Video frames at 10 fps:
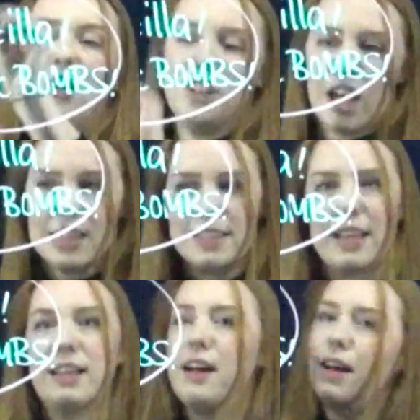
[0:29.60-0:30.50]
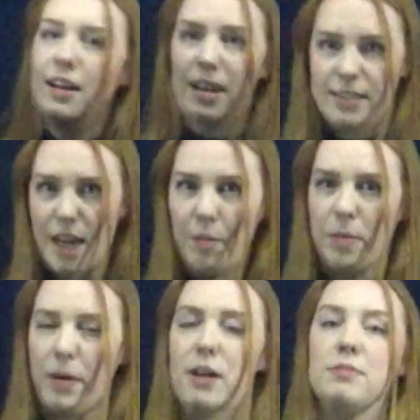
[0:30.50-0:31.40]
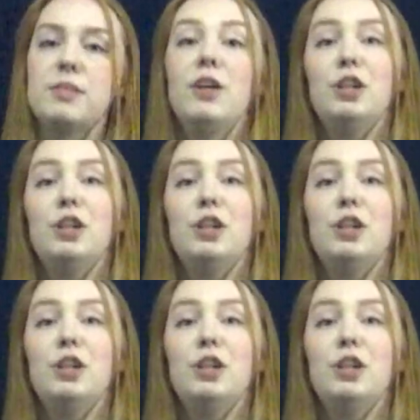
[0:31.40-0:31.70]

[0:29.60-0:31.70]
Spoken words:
Godzilla, atomic bombs.